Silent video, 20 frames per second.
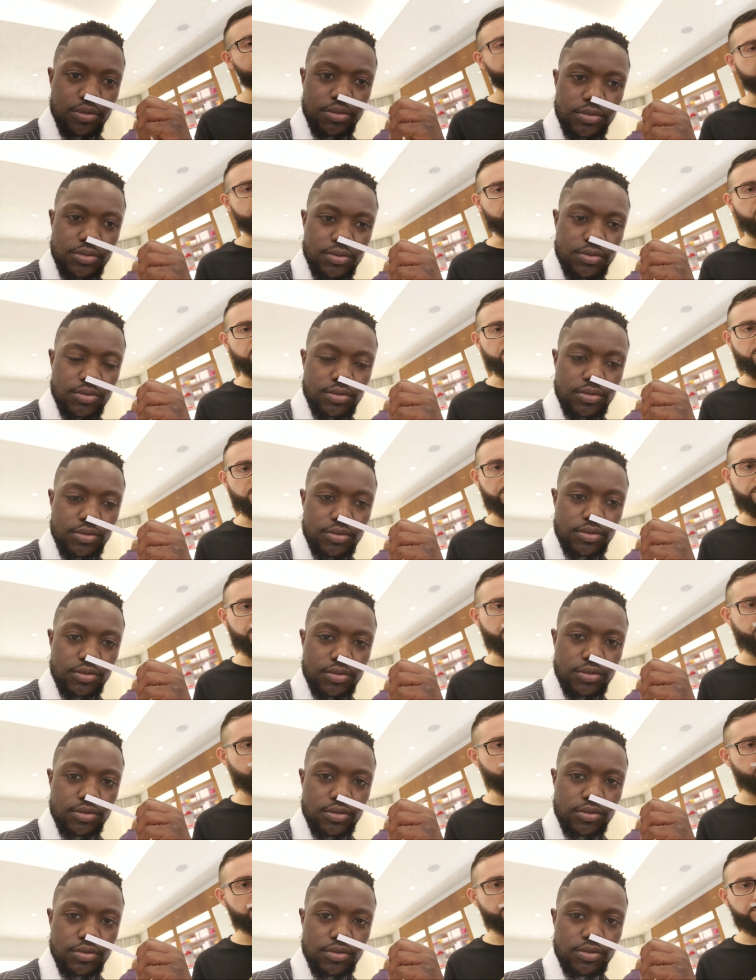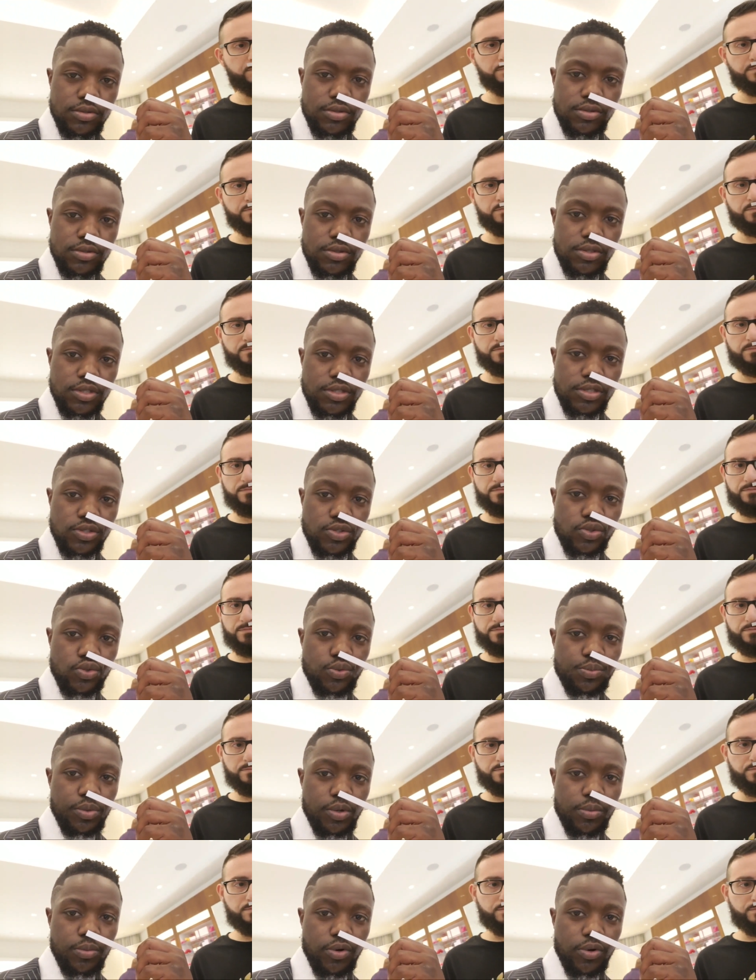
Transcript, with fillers: of the ginger in there. This is super